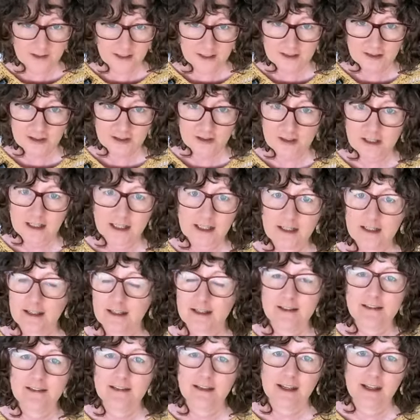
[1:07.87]
that you need
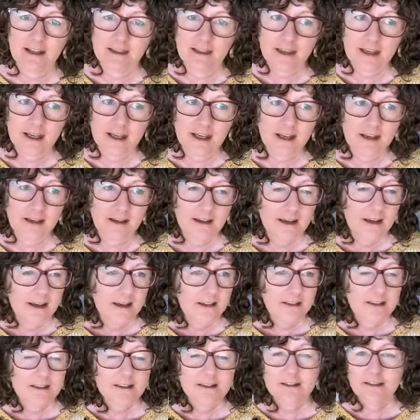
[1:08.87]
is in there.
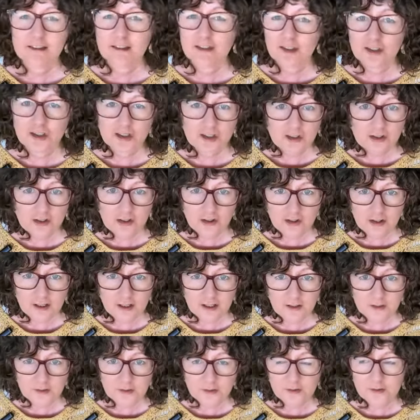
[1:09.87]
There's stitch
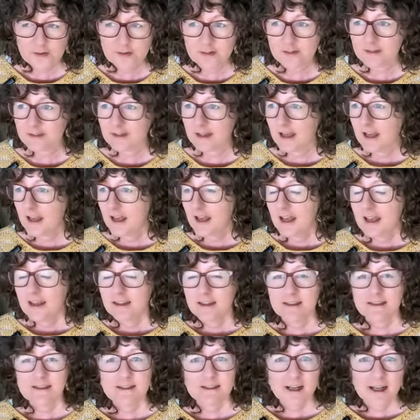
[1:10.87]
tutorials,
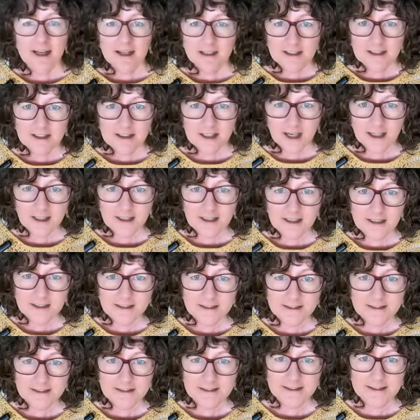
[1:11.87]
there's daily
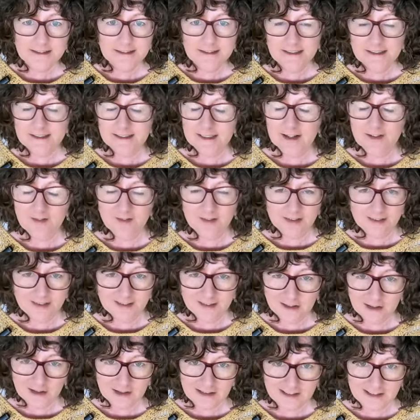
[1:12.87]
check-ins, there's
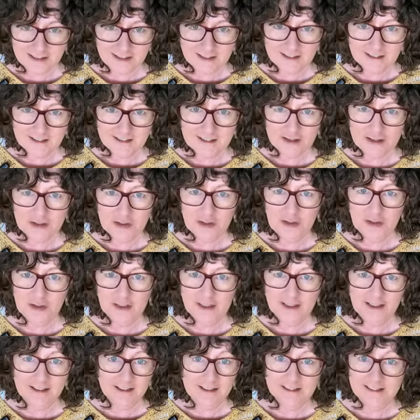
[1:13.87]
everything you need to
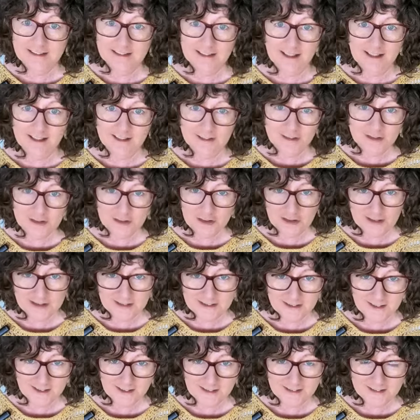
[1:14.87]
kickstart your
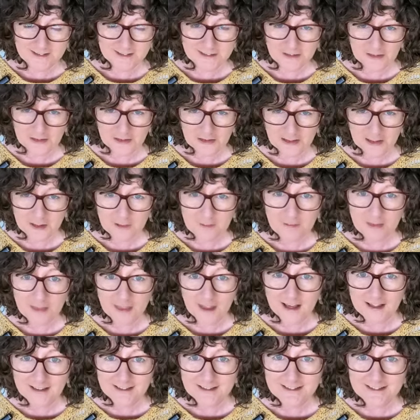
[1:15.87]
crochet. So if
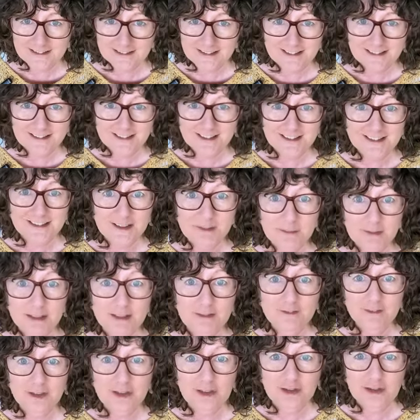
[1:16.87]
that sounds like
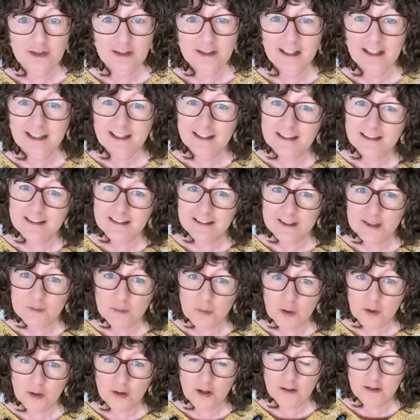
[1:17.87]
something for you, there is a
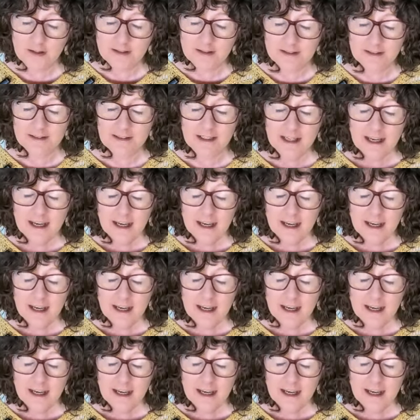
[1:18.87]
small cost.